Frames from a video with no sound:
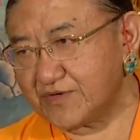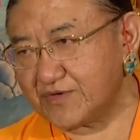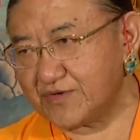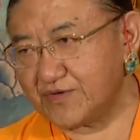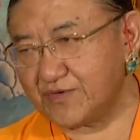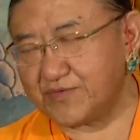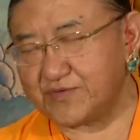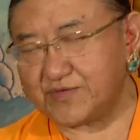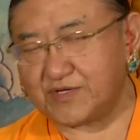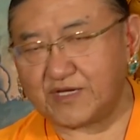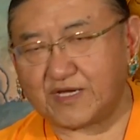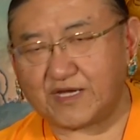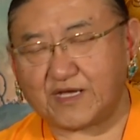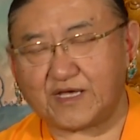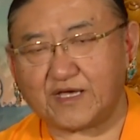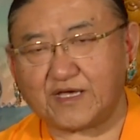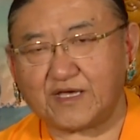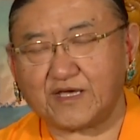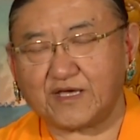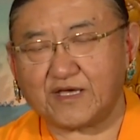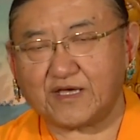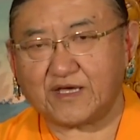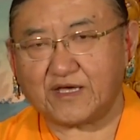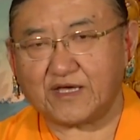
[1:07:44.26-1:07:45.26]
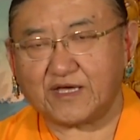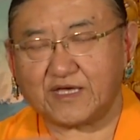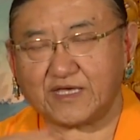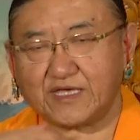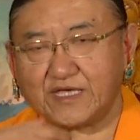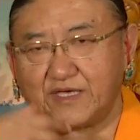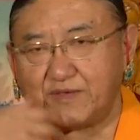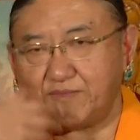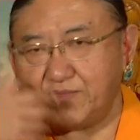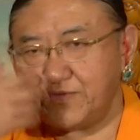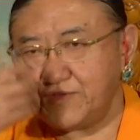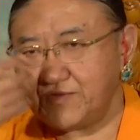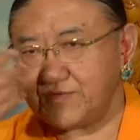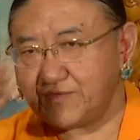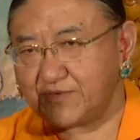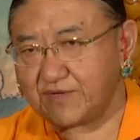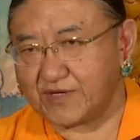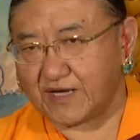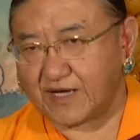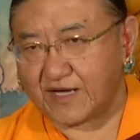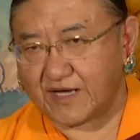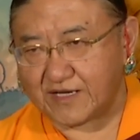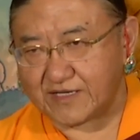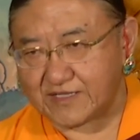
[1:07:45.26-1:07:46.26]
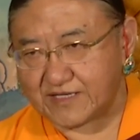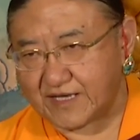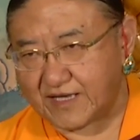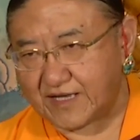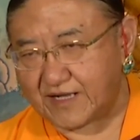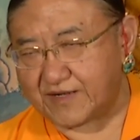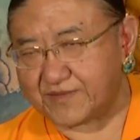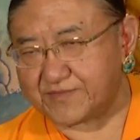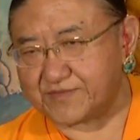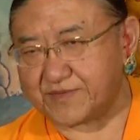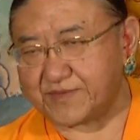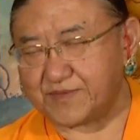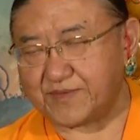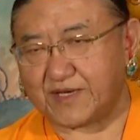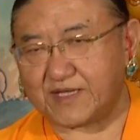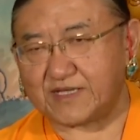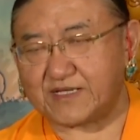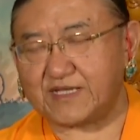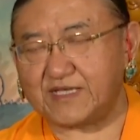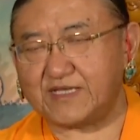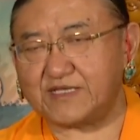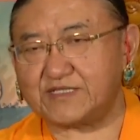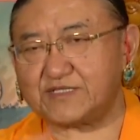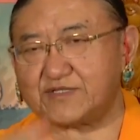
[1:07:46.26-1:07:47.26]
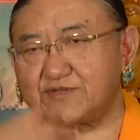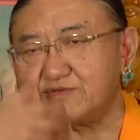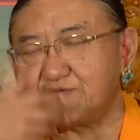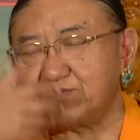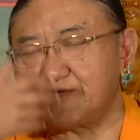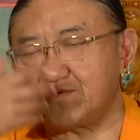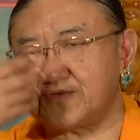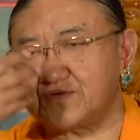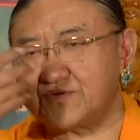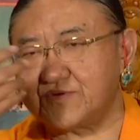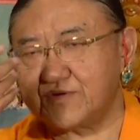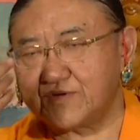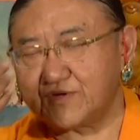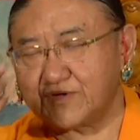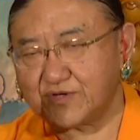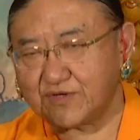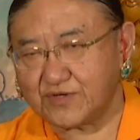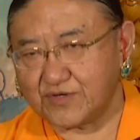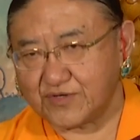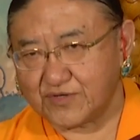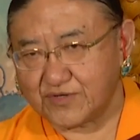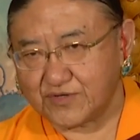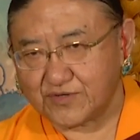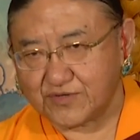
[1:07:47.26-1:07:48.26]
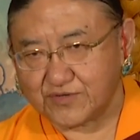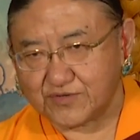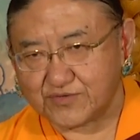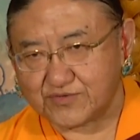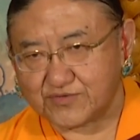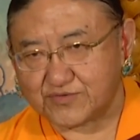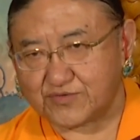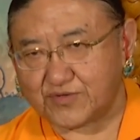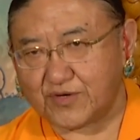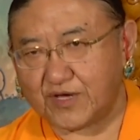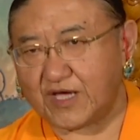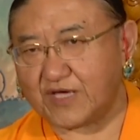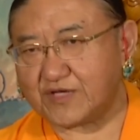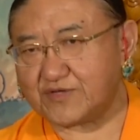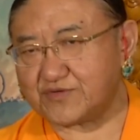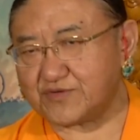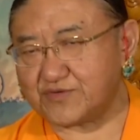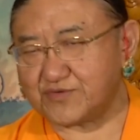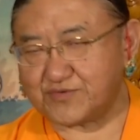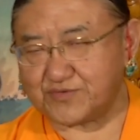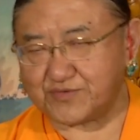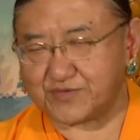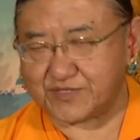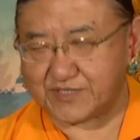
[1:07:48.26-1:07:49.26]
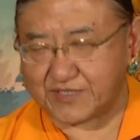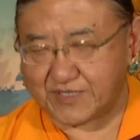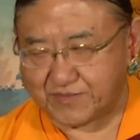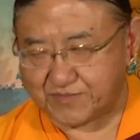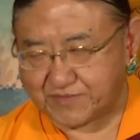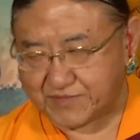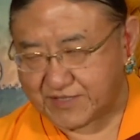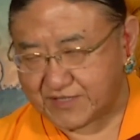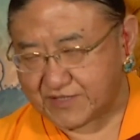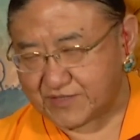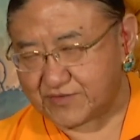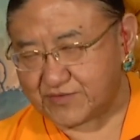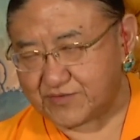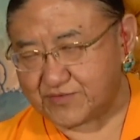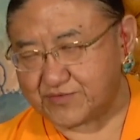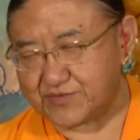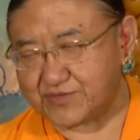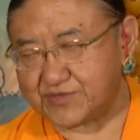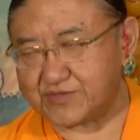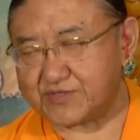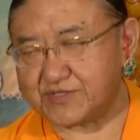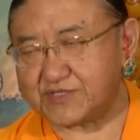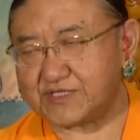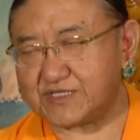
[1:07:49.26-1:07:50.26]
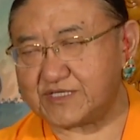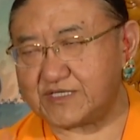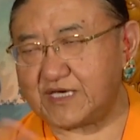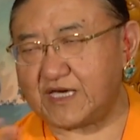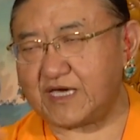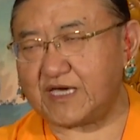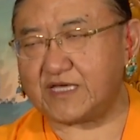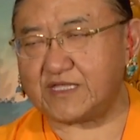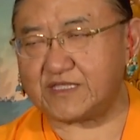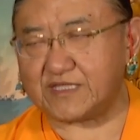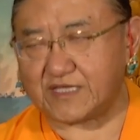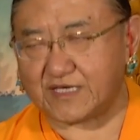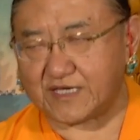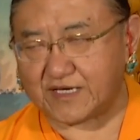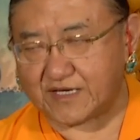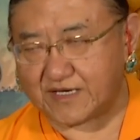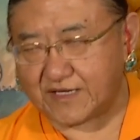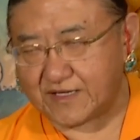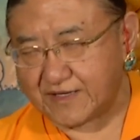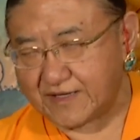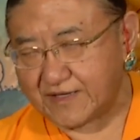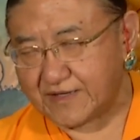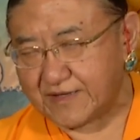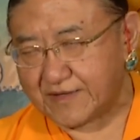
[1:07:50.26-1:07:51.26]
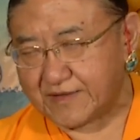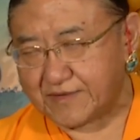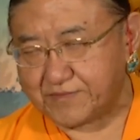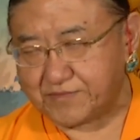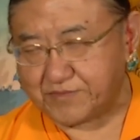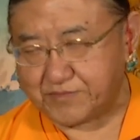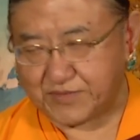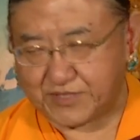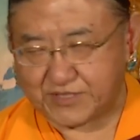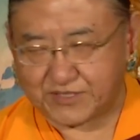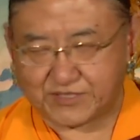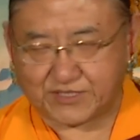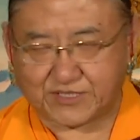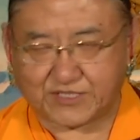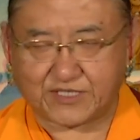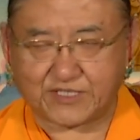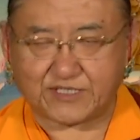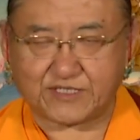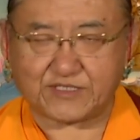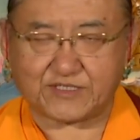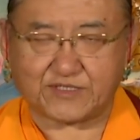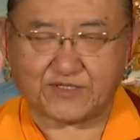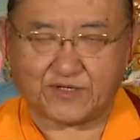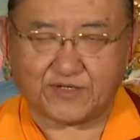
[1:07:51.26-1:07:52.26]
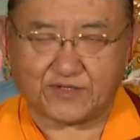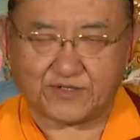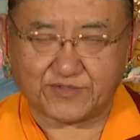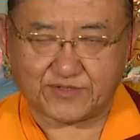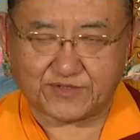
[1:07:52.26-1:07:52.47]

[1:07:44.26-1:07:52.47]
You would, even you can't help them, at least you try to do something to share their miseries.